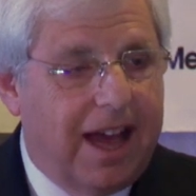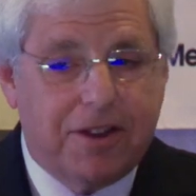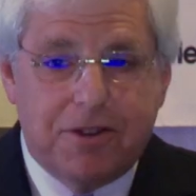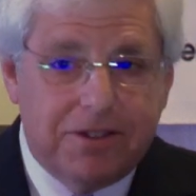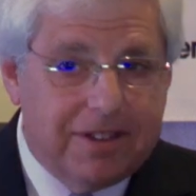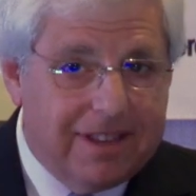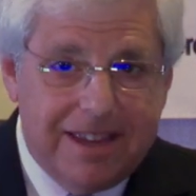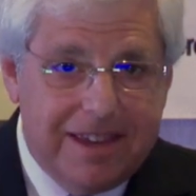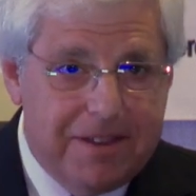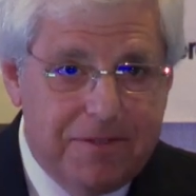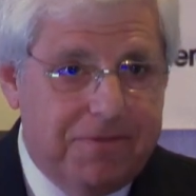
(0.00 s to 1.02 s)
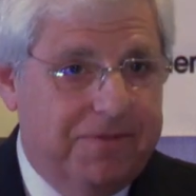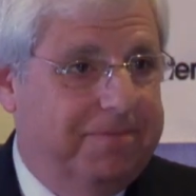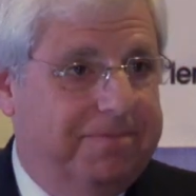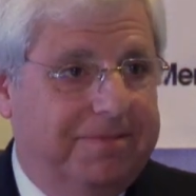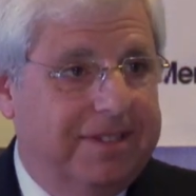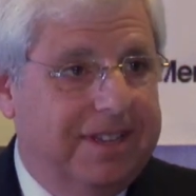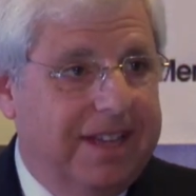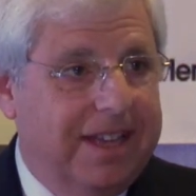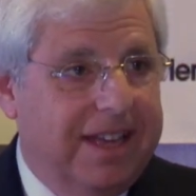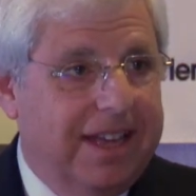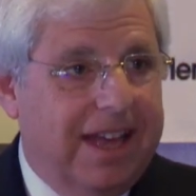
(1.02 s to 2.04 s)
I couldn't leave.
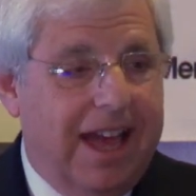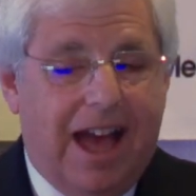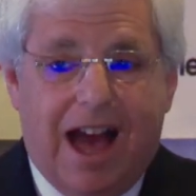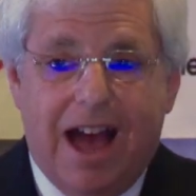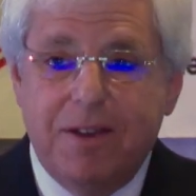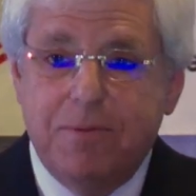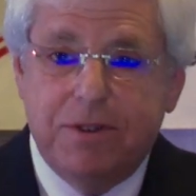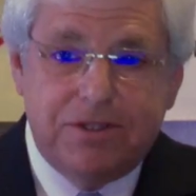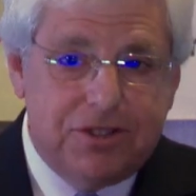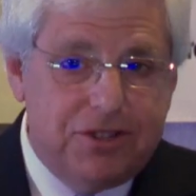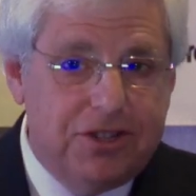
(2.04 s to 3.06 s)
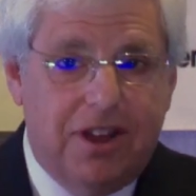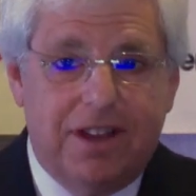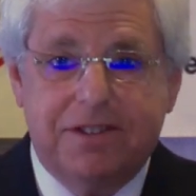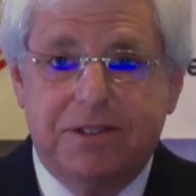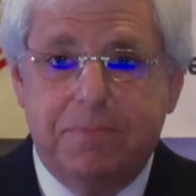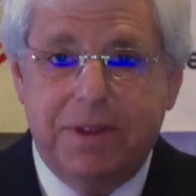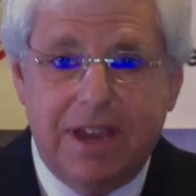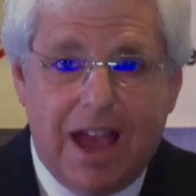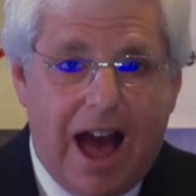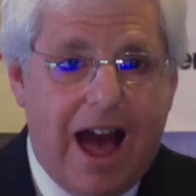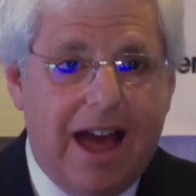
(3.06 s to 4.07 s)
I was just
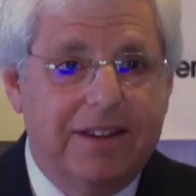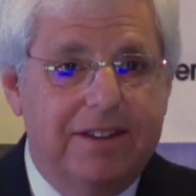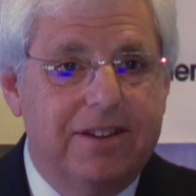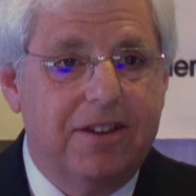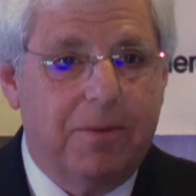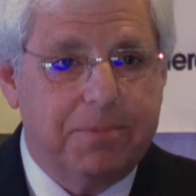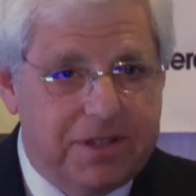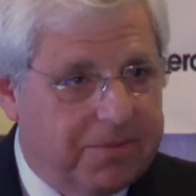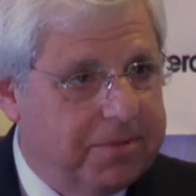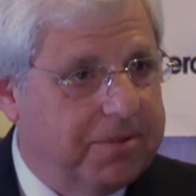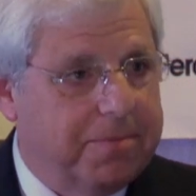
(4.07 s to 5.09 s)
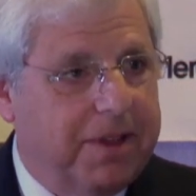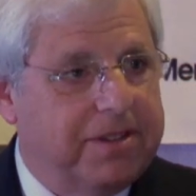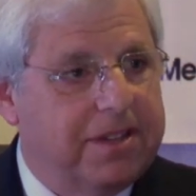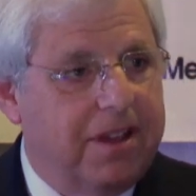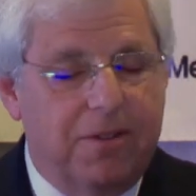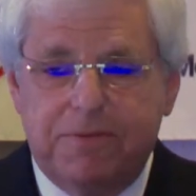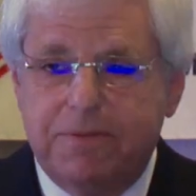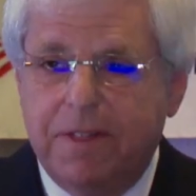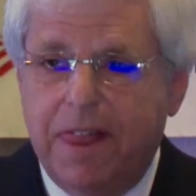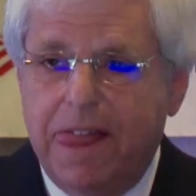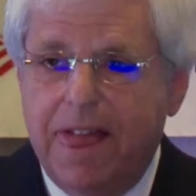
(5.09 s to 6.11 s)
beyond upset with myself.
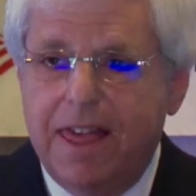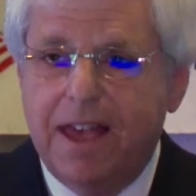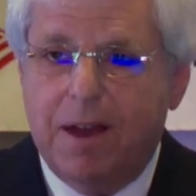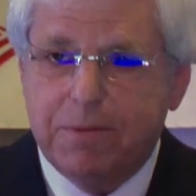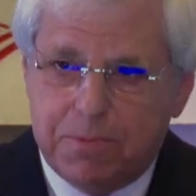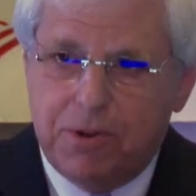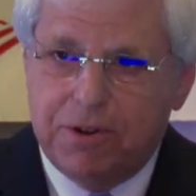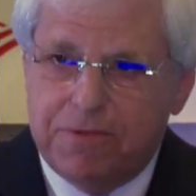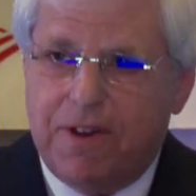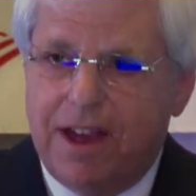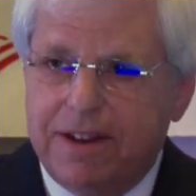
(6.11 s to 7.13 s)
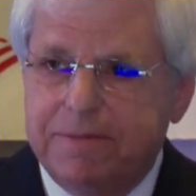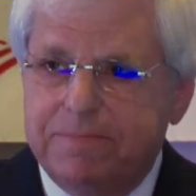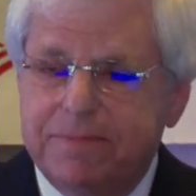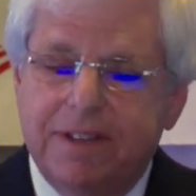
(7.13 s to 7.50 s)
I was mortified.